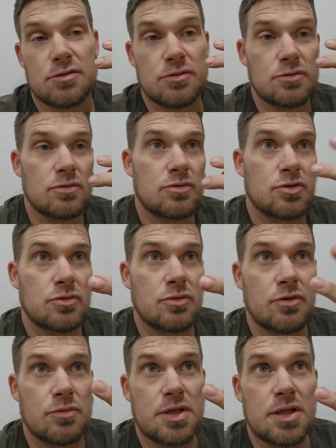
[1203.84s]
to two,
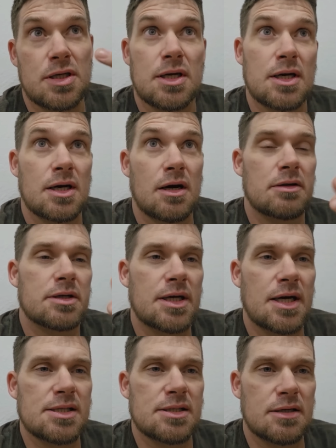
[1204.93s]
three other
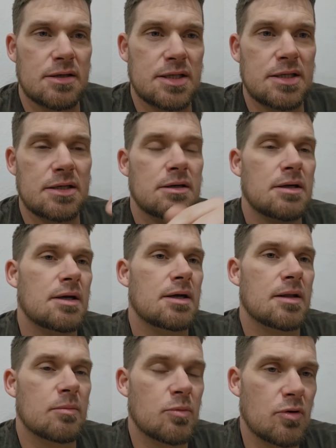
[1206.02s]
guys that are here
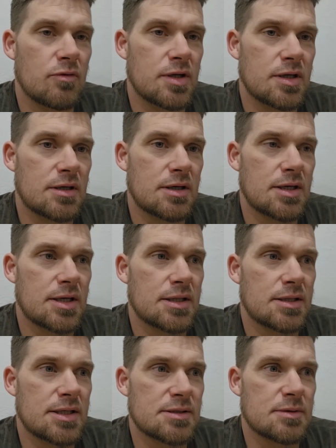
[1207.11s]
that moved here, and
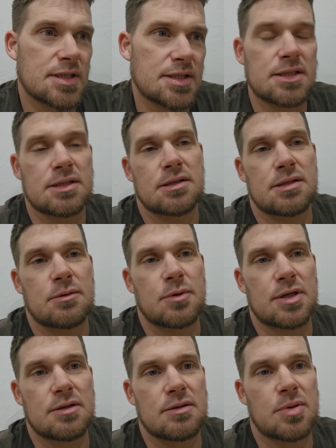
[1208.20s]
that's what they did. They
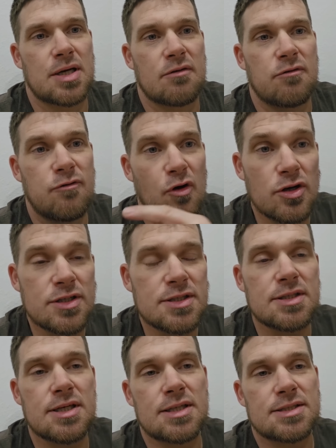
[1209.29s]
went to the bank first
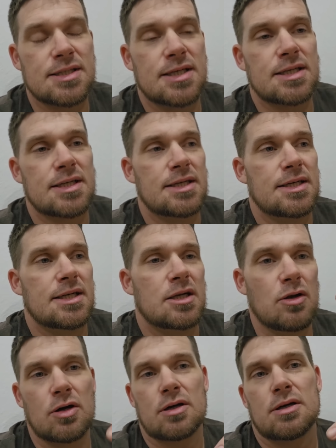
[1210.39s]
and said,
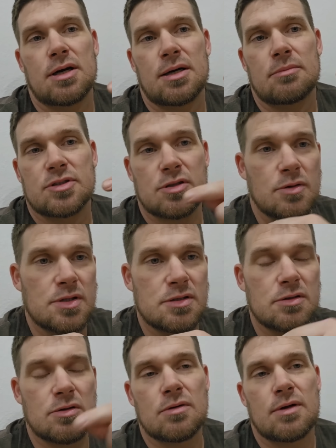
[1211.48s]
look, I'm
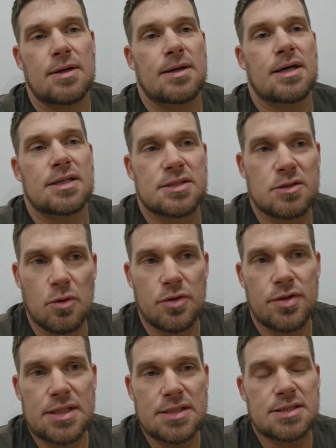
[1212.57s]
so-and-so, I sold
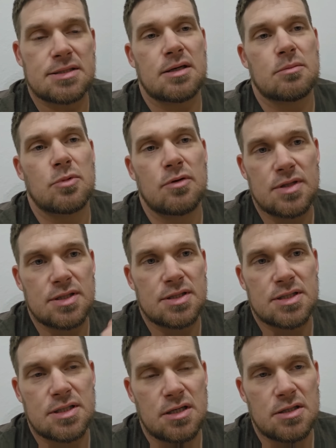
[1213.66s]
this, I'm moving to this
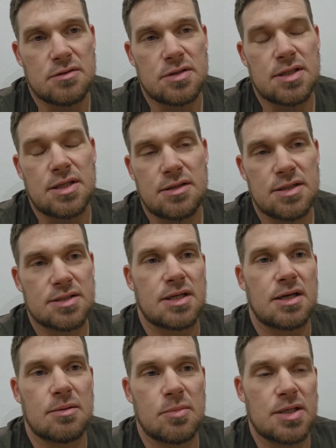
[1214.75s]
country, this
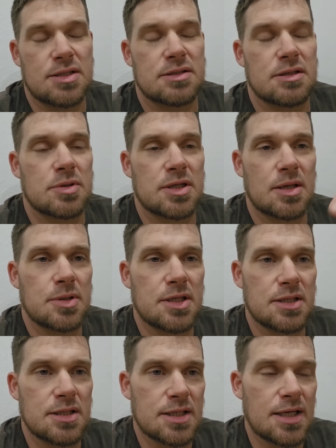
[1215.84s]
kind of money is going to be coming in
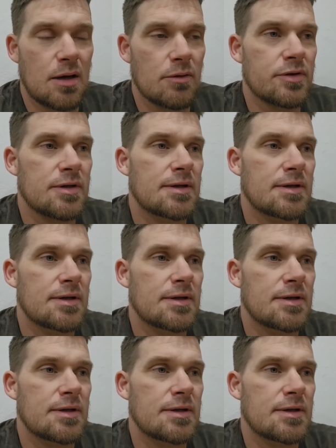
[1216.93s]
the account.